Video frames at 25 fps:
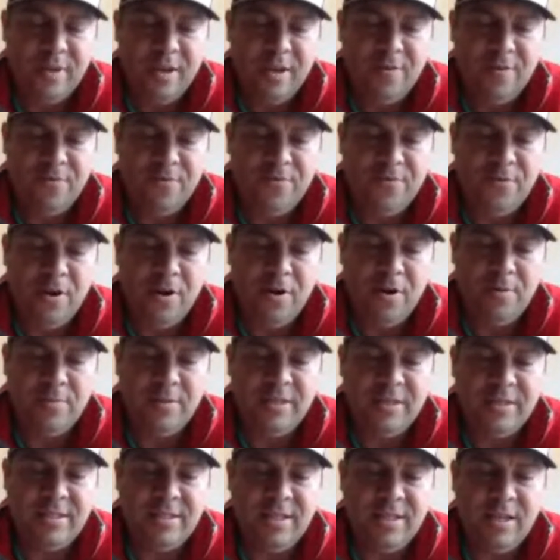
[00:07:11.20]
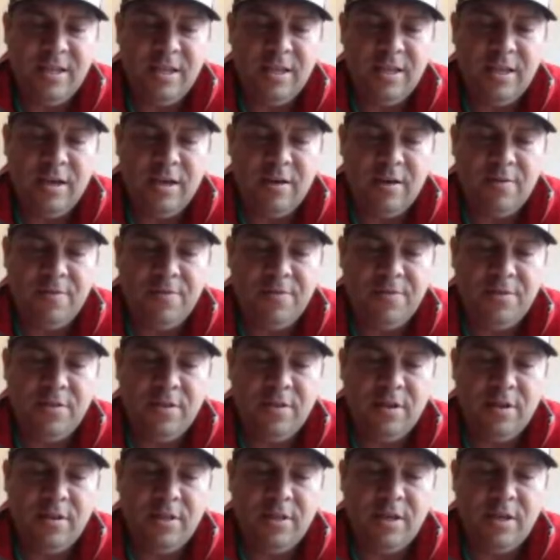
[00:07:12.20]
from the city of
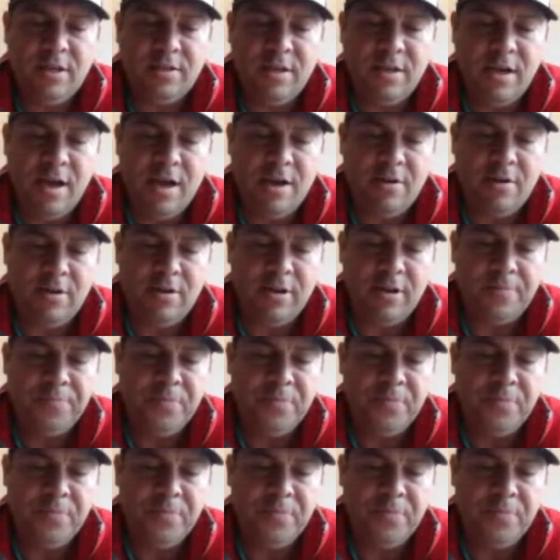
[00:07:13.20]
Thyatira,